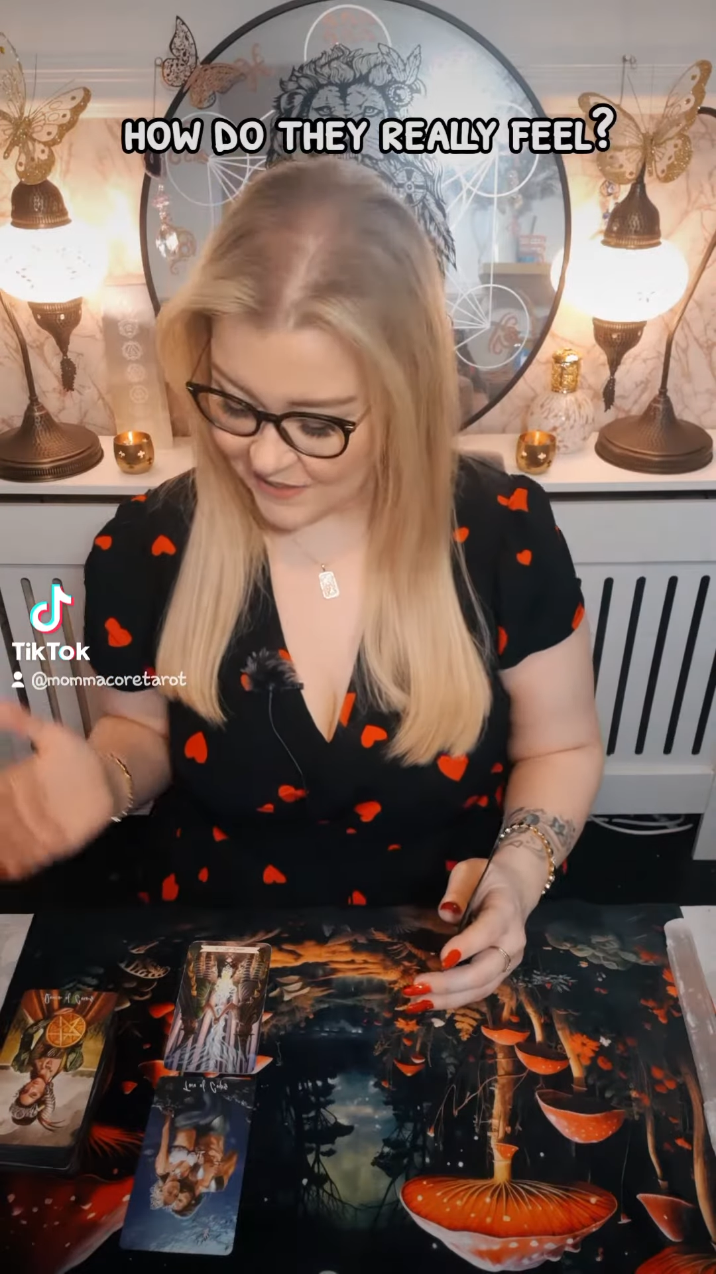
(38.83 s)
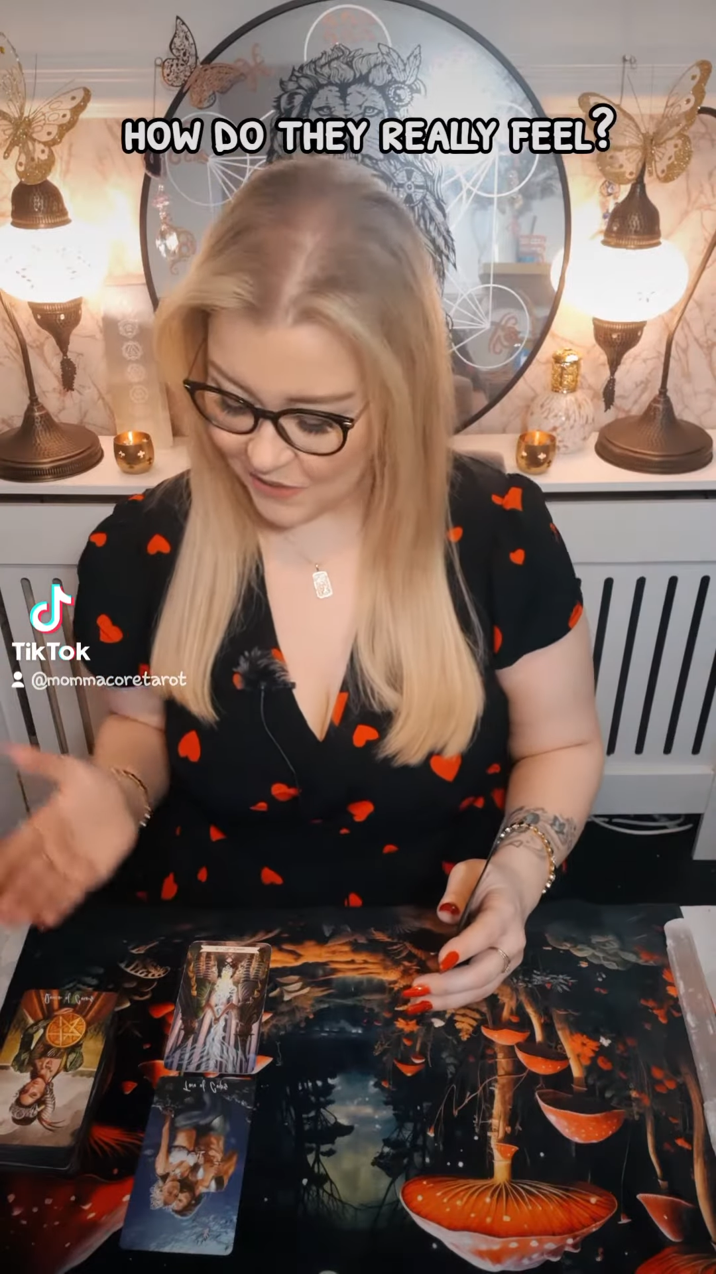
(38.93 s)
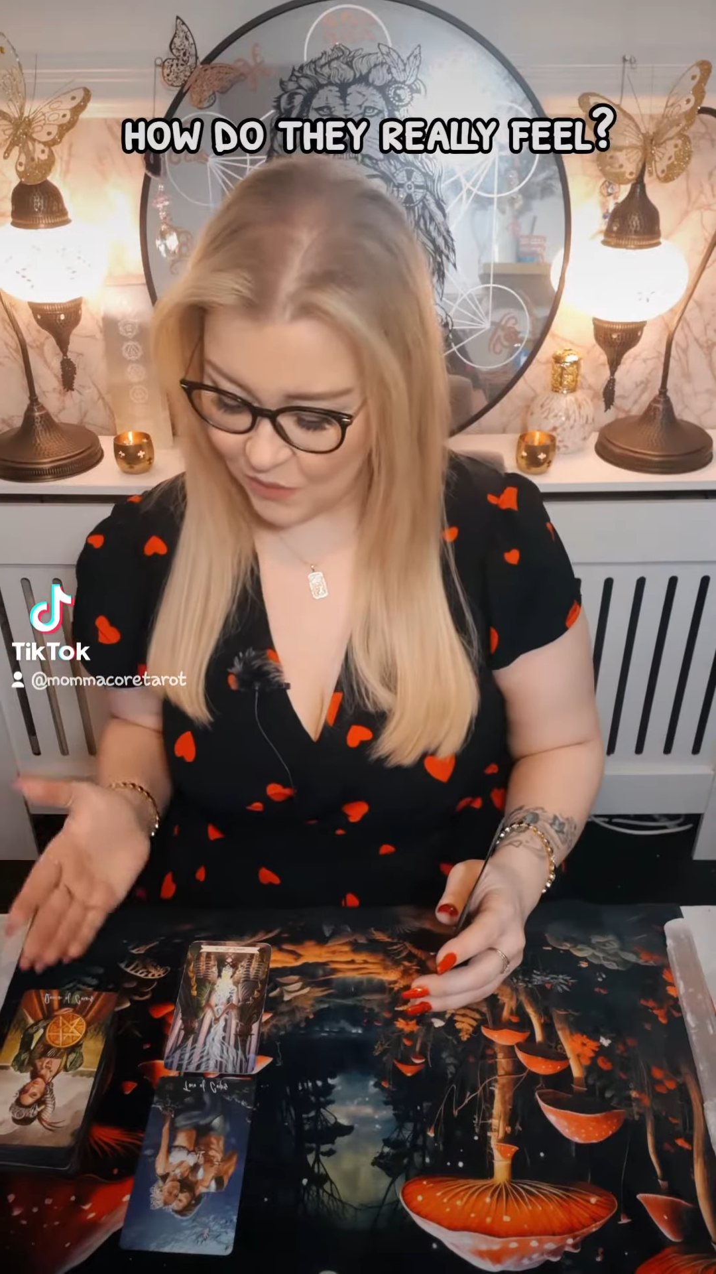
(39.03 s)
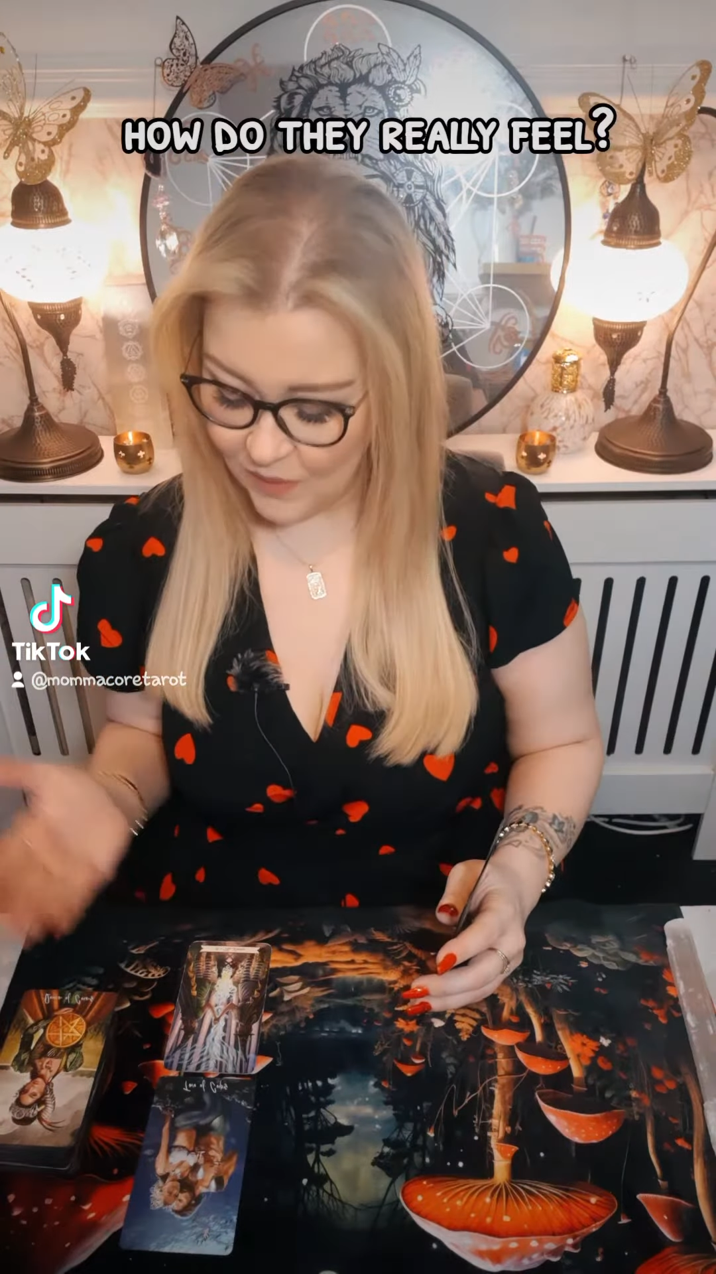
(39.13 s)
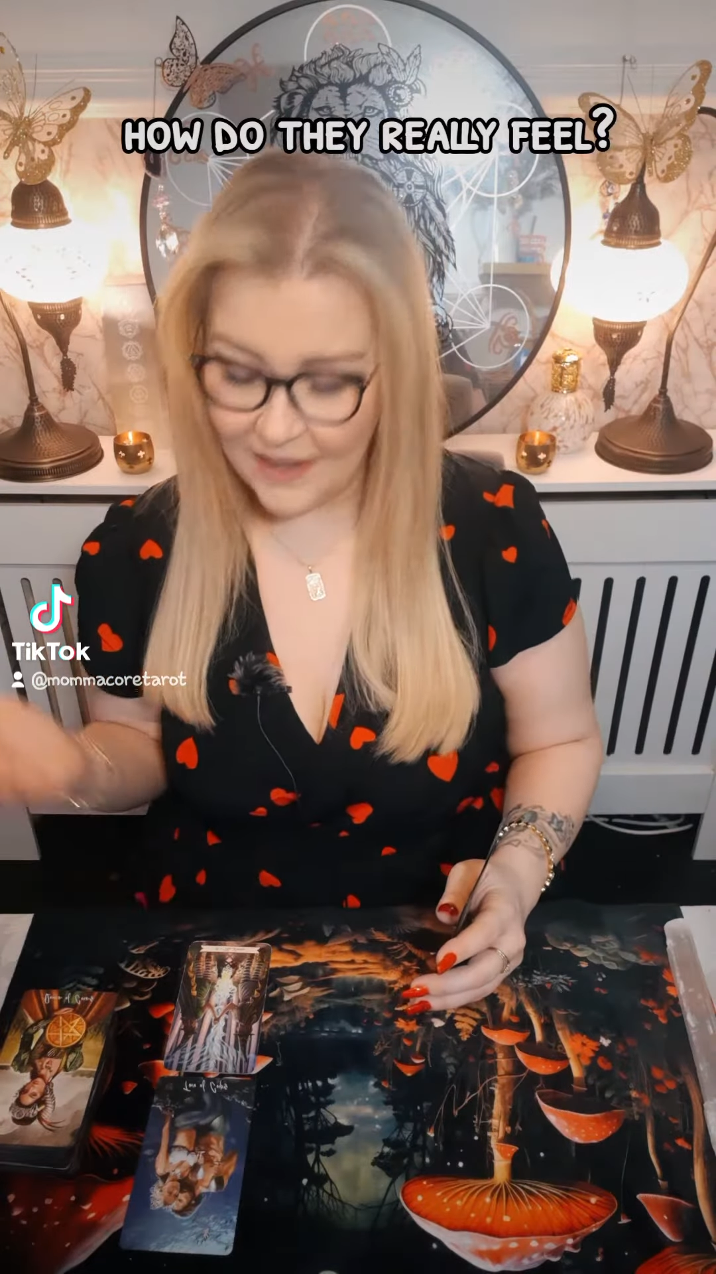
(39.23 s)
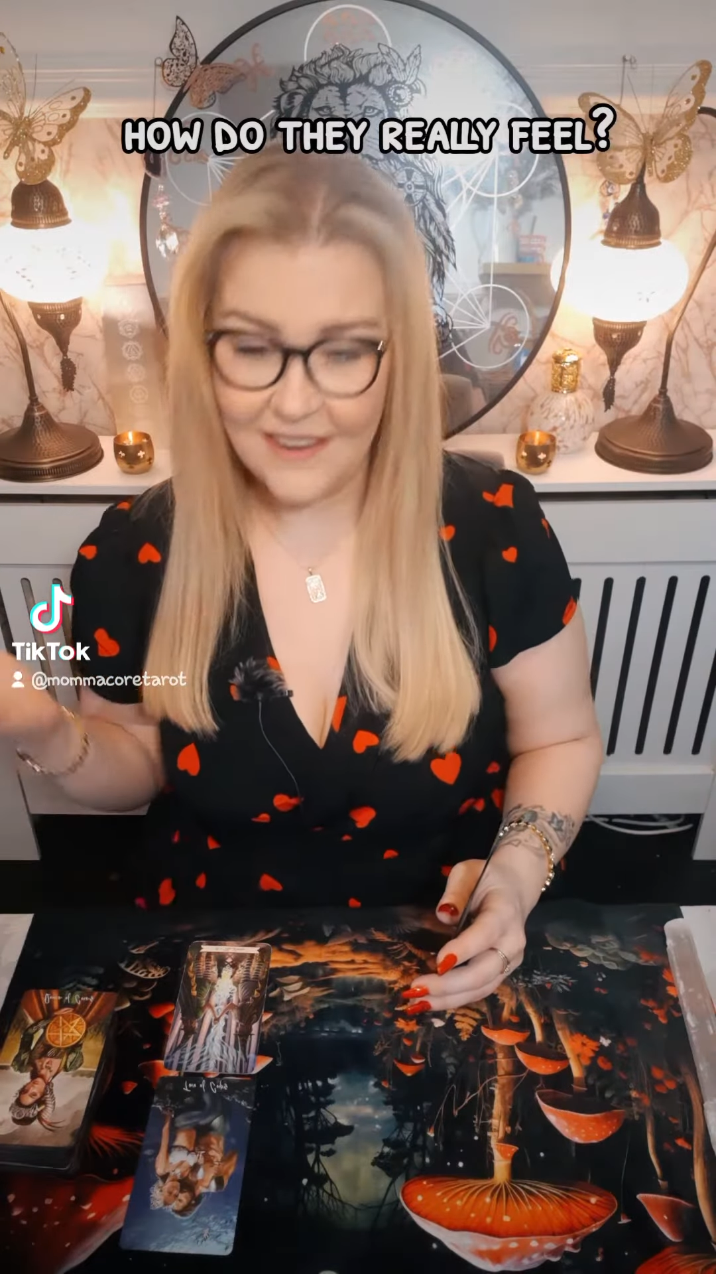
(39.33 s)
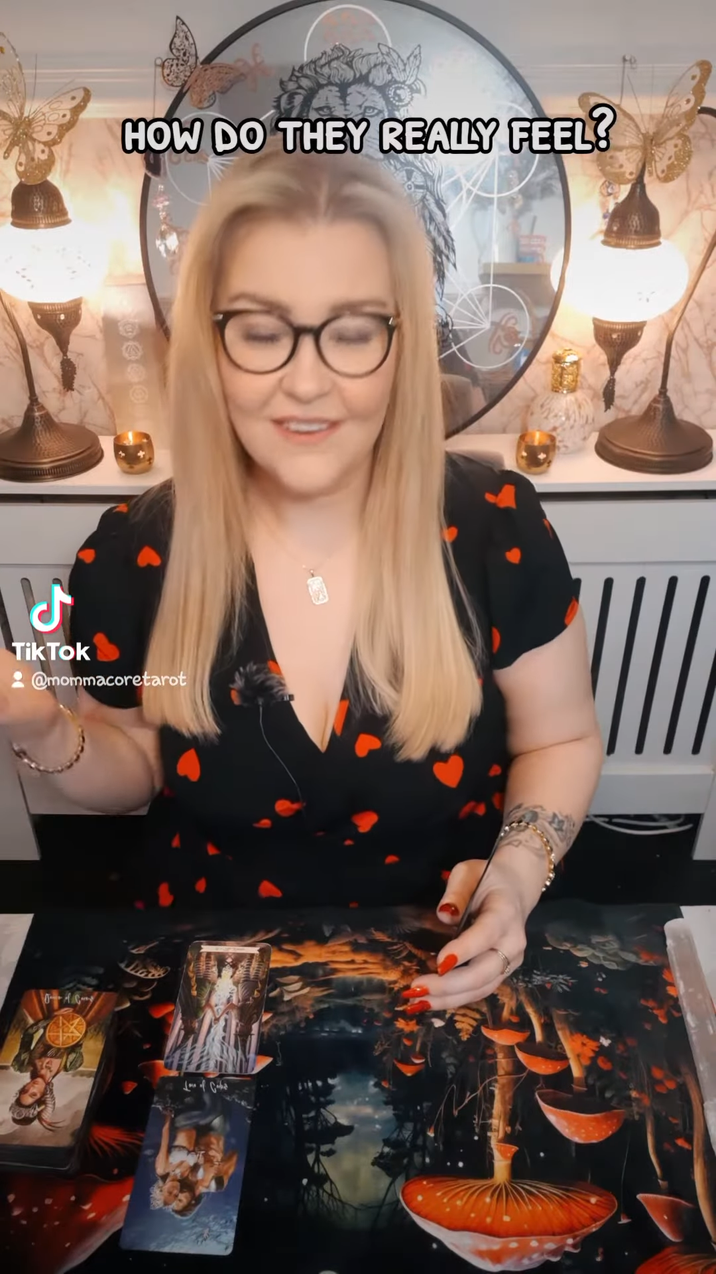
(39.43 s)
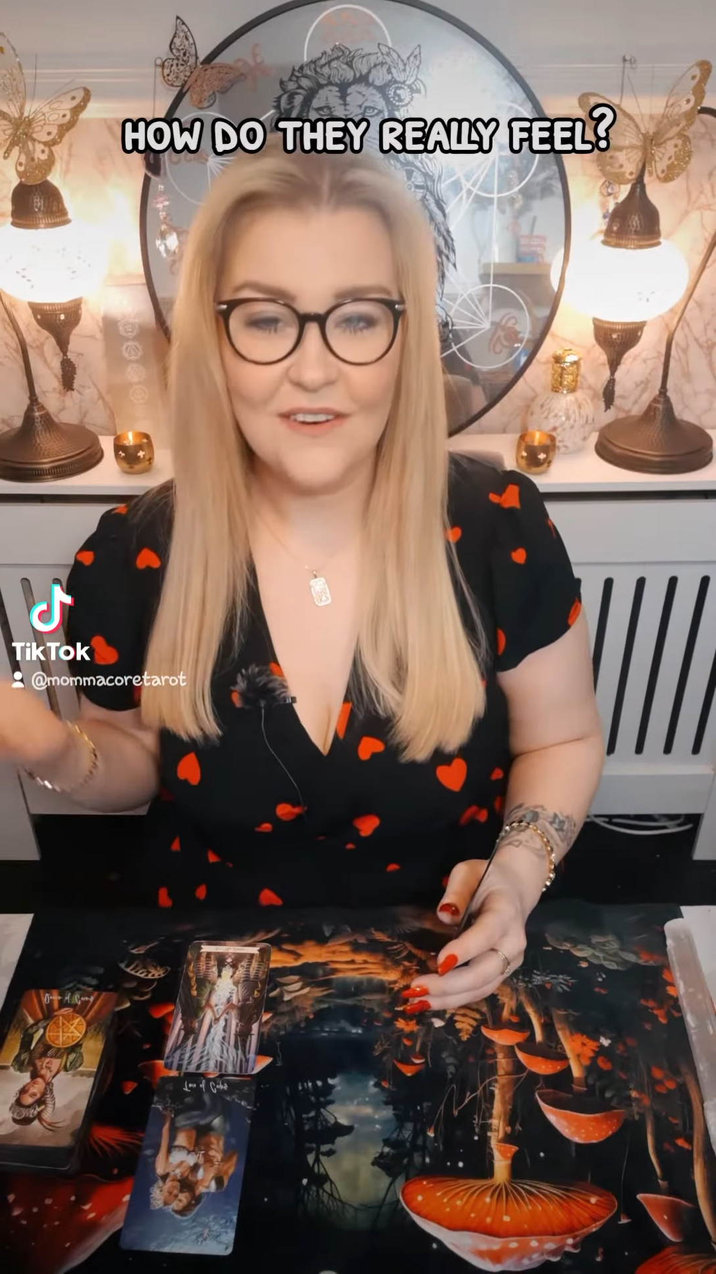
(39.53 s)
the Queen